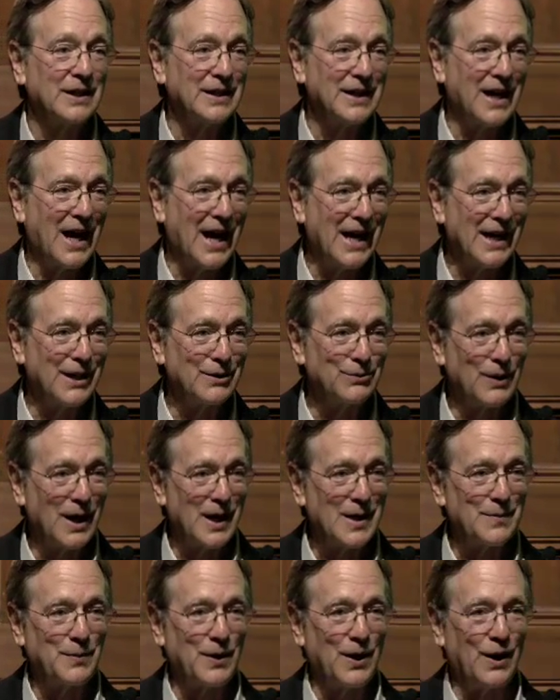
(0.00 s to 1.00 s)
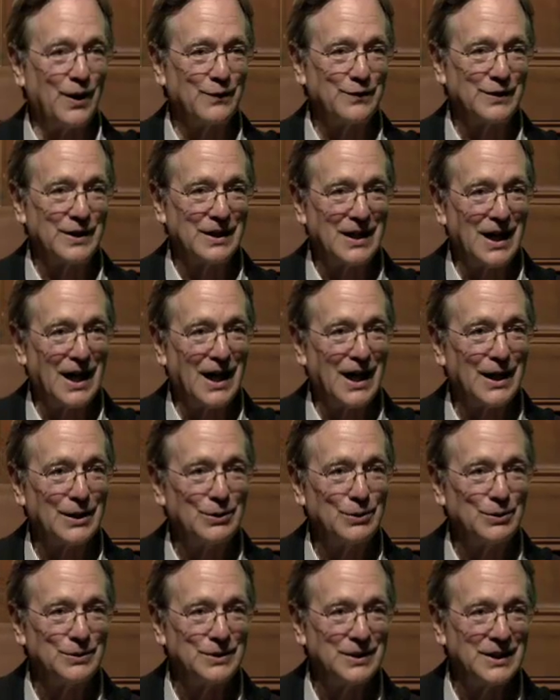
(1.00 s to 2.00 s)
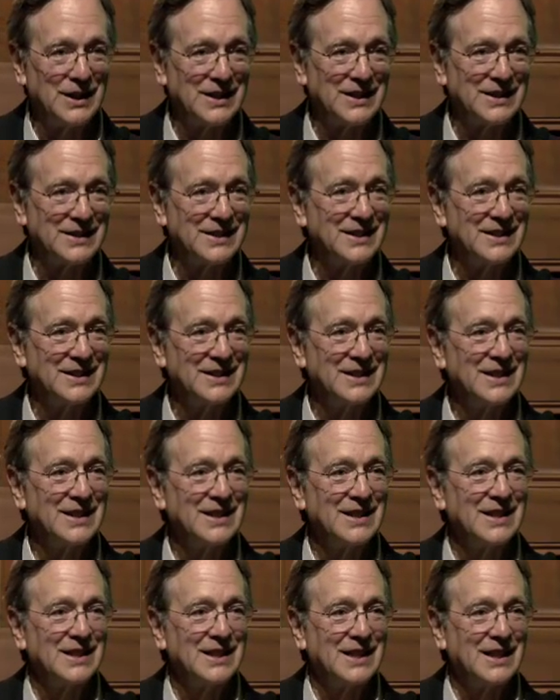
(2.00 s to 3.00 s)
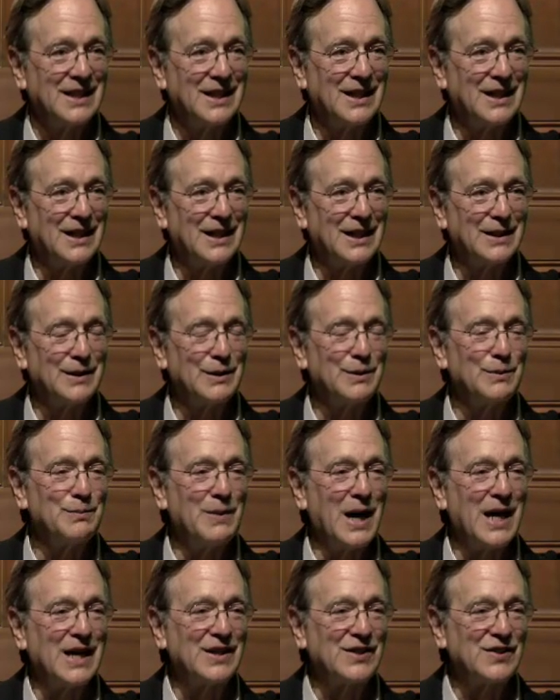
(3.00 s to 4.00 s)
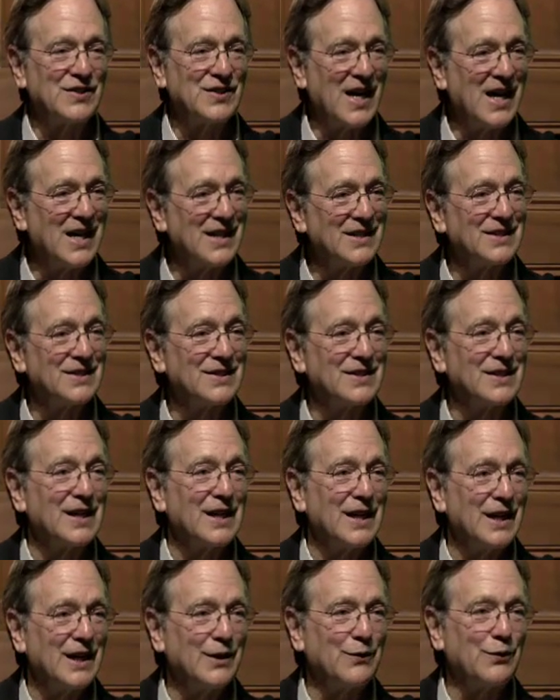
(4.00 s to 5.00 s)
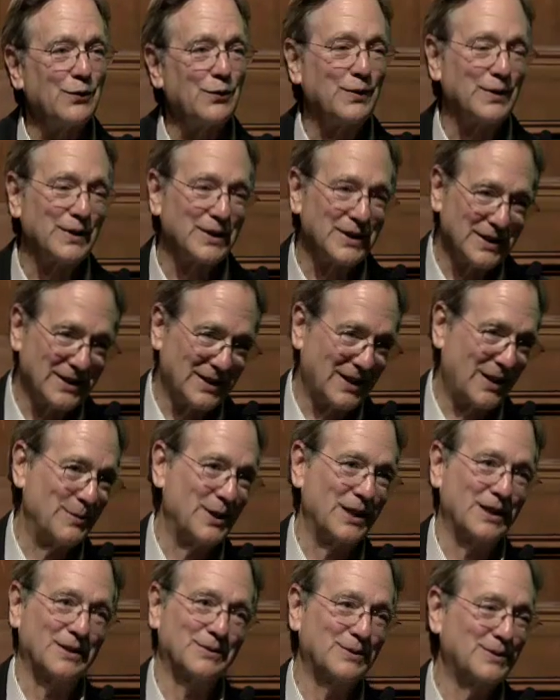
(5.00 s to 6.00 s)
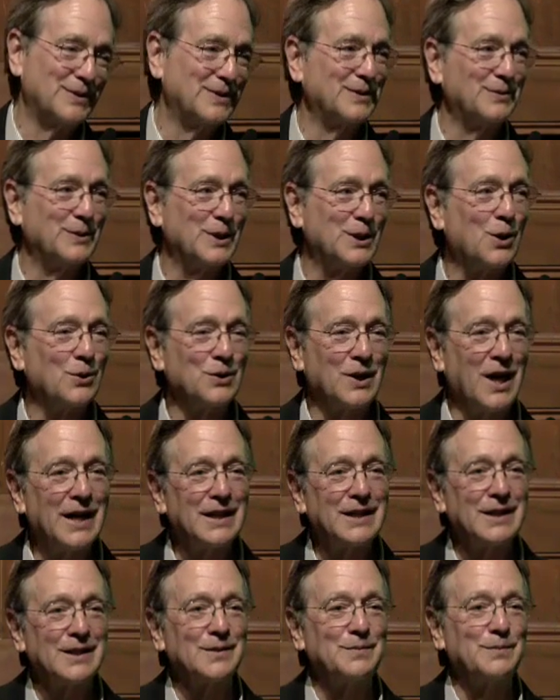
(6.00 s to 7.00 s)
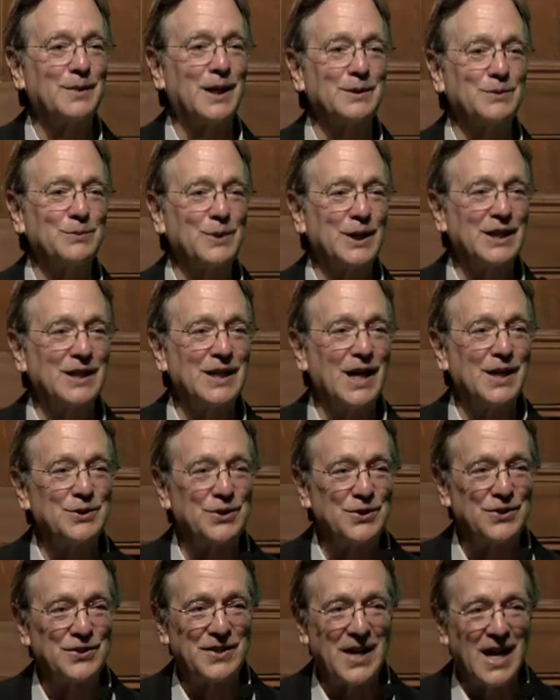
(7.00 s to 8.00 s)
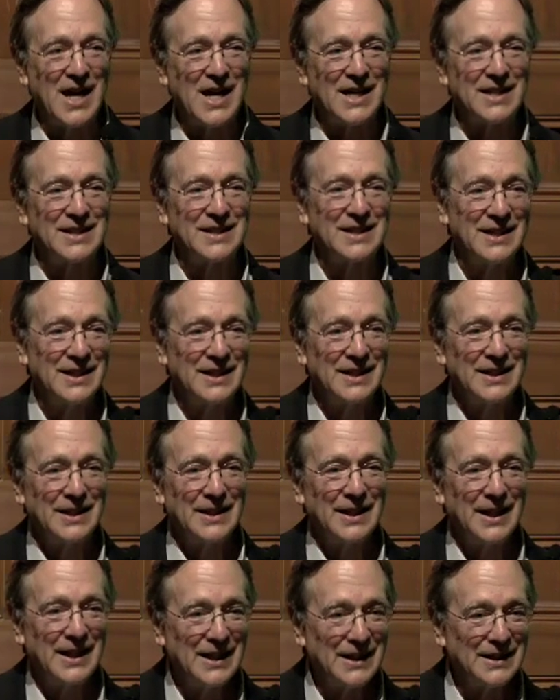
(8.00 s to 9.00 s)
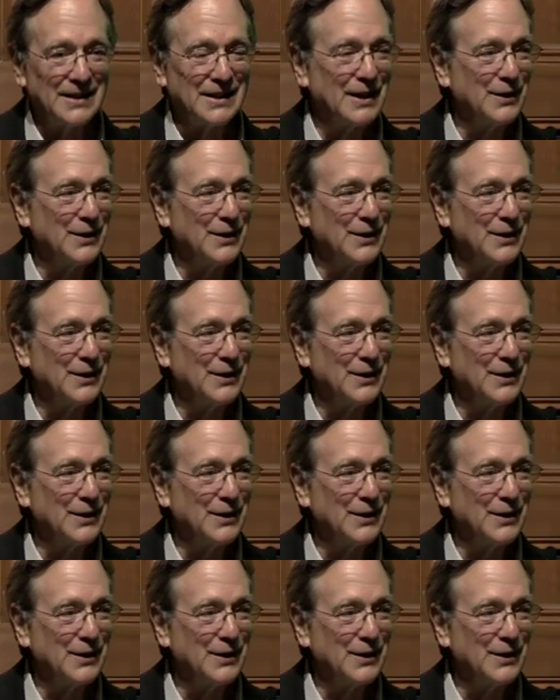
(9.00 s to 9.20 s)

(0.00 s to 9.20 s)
gang rape of the guy who did it, makes sense if, I mean, we don't like it, but we can understand it